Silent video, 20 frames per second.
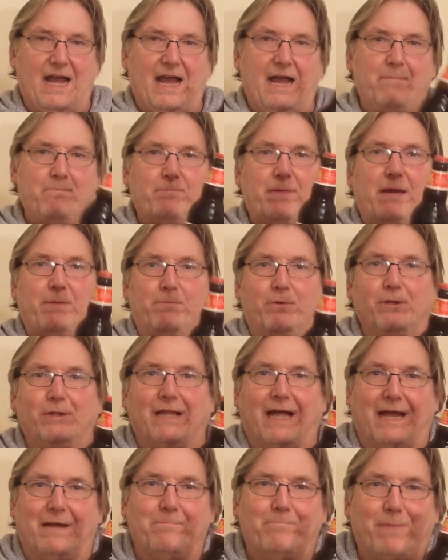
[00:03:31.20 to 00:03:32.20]
And people
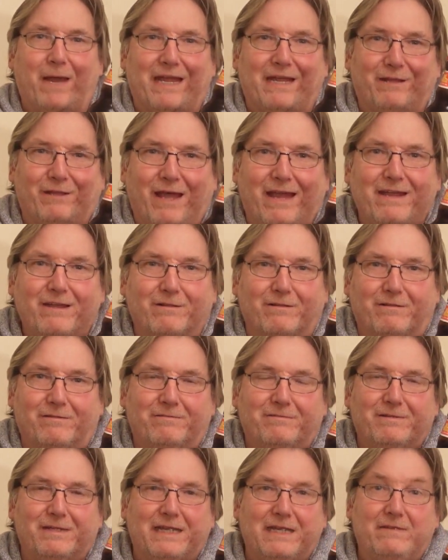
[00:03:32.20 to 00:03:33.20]
like pale ale.
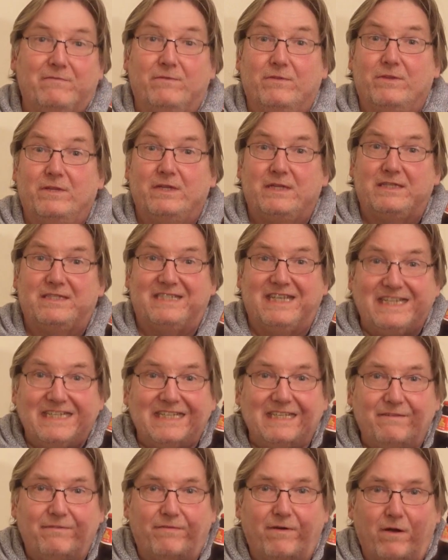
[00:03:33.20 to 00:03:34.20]
Even the
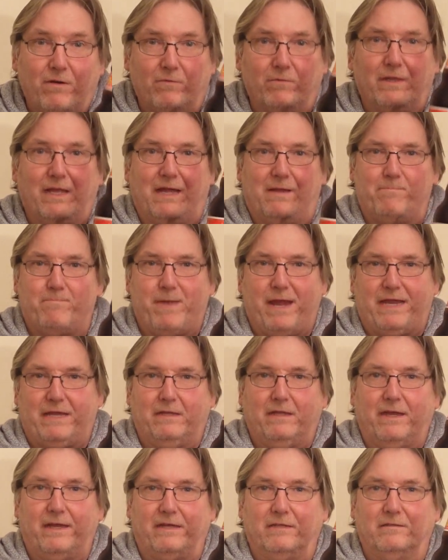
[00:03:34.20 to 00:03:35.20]
city folk like
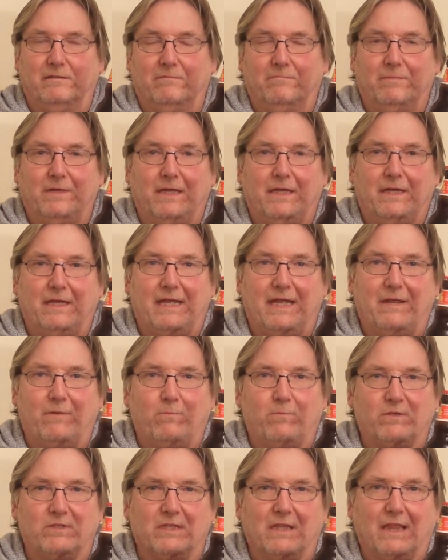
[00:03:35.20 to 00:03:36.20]
pale ale.
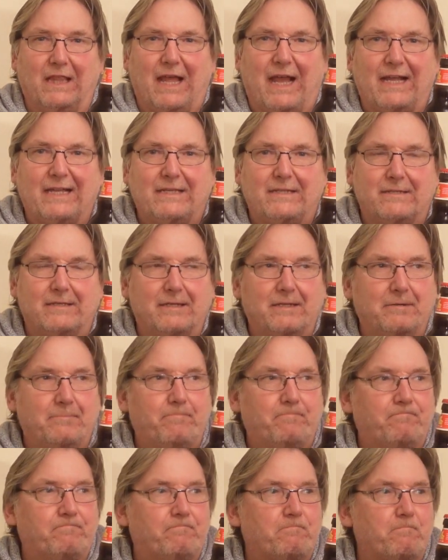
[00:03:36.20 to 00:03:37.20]
It was lighter,
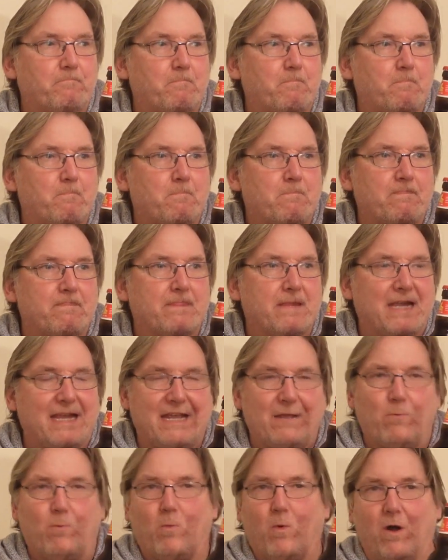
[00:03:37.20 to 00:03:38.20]

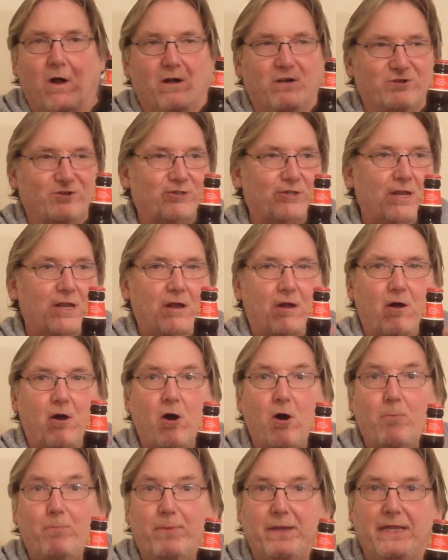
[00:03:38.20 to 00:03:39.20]
it was
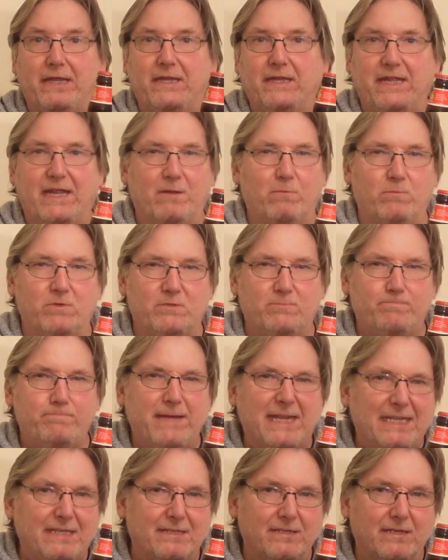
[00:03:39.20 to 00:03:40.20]
hoppy, it was
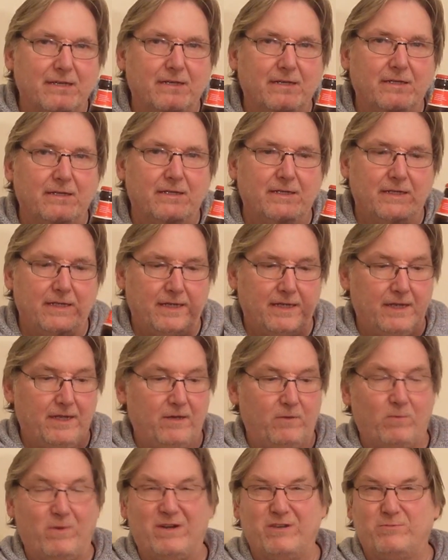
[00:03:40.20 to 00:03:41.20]
bitter,
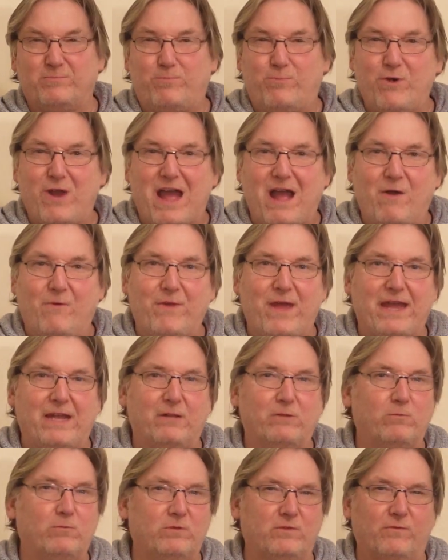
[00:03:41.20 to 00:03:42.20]
whereas brown
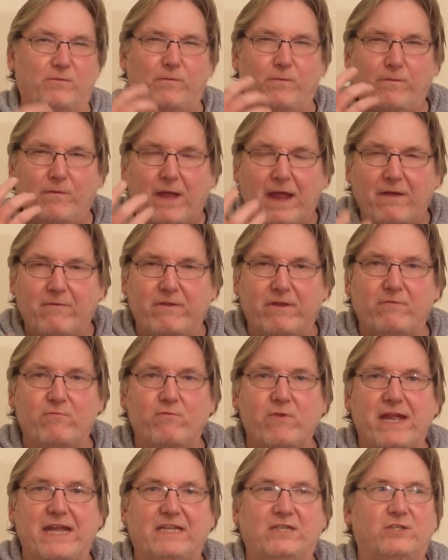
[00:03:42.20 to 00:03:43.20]
ale was very
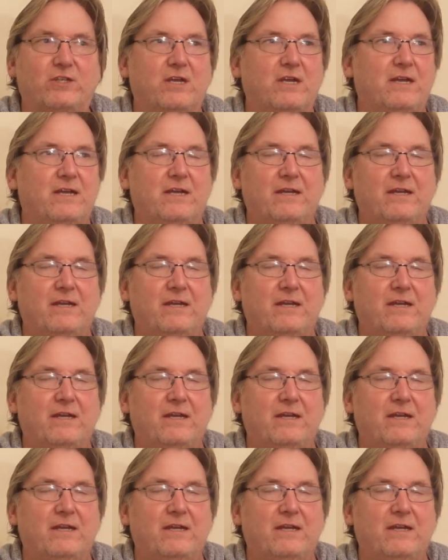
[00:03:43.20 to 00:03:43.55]
rich,